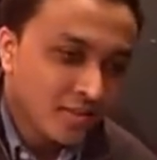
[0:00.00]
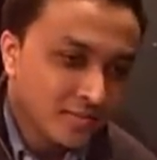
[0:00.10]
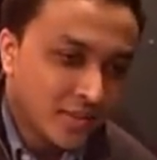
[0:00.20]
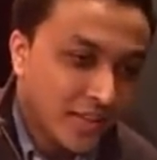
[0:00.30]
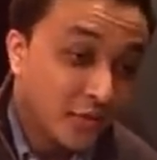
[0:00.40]

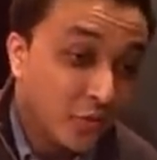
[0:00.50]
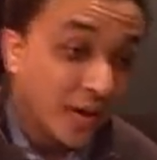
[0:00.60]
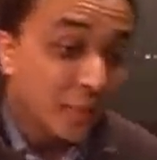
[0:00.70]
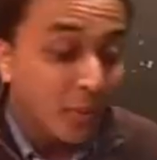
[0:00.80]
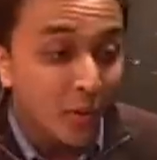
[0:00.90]
19. He's
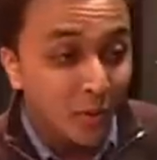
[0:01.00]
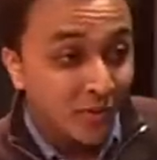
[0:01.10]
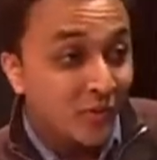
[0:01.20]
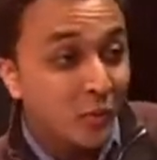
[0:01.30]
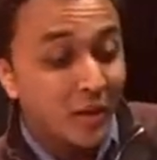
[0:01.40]
very prone
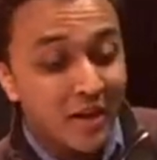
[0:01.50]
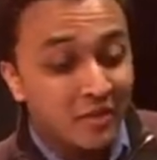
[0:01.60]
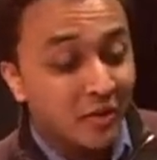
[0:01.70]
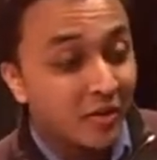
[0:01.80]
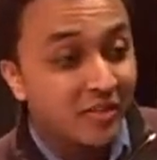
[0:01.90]
to
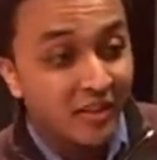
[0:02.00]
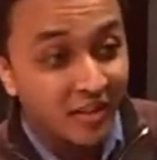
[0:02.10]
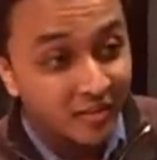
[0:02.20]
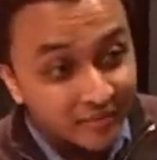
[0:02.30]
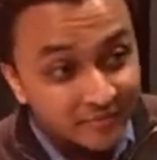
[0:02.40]
having a heart
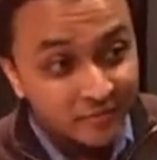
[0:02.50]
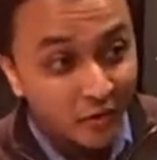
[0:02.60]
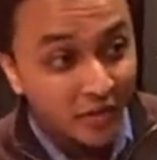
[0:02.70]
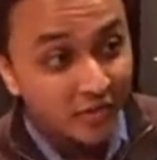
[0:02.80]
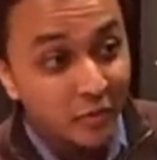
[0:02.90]
attack.
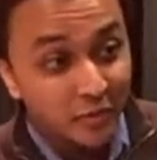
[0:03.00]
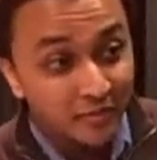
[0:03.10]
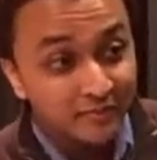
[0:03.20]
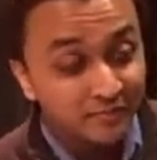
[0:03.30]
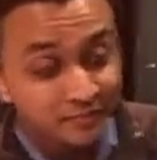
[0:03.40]
At
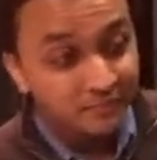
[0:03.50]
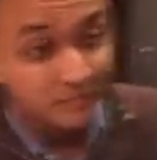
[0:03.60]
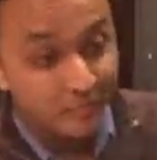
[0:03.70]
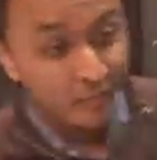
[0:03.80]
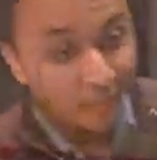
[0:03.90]
19, he's eating